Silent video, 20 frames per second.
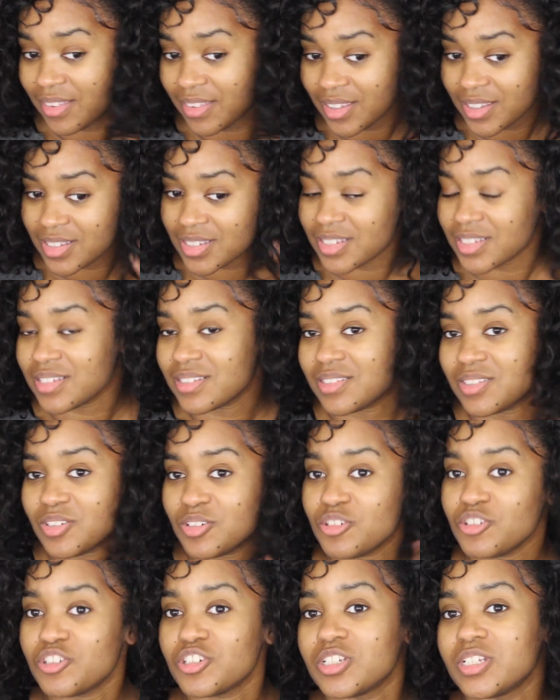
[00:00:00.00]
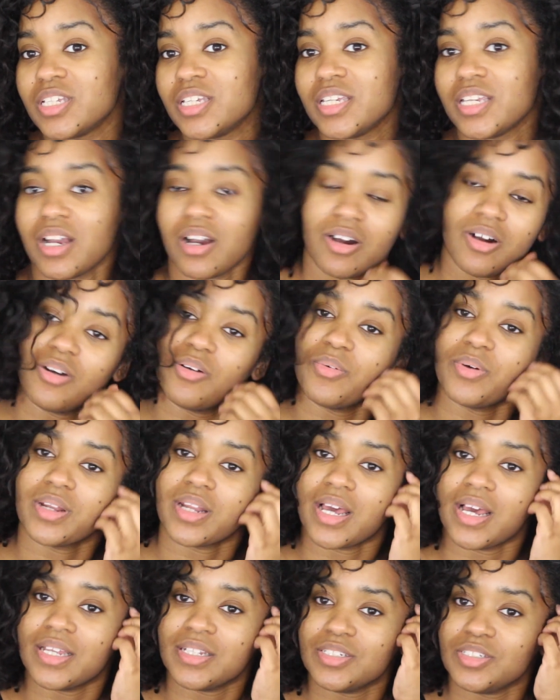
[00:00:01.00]
this is usually, y'all, what
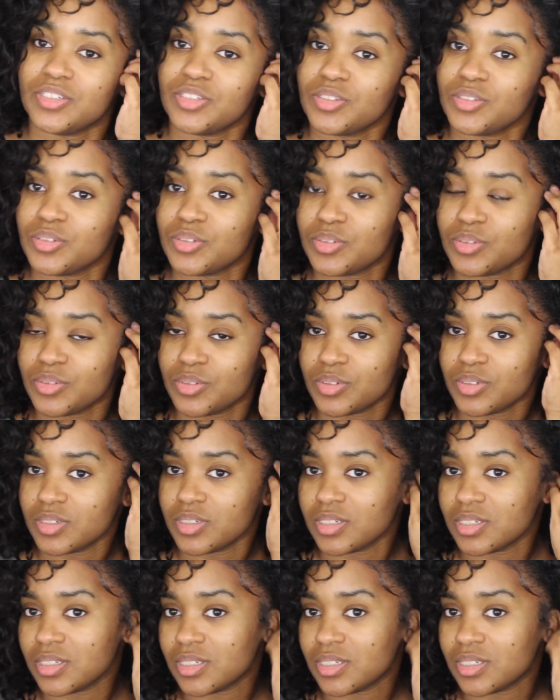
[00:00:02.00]
I do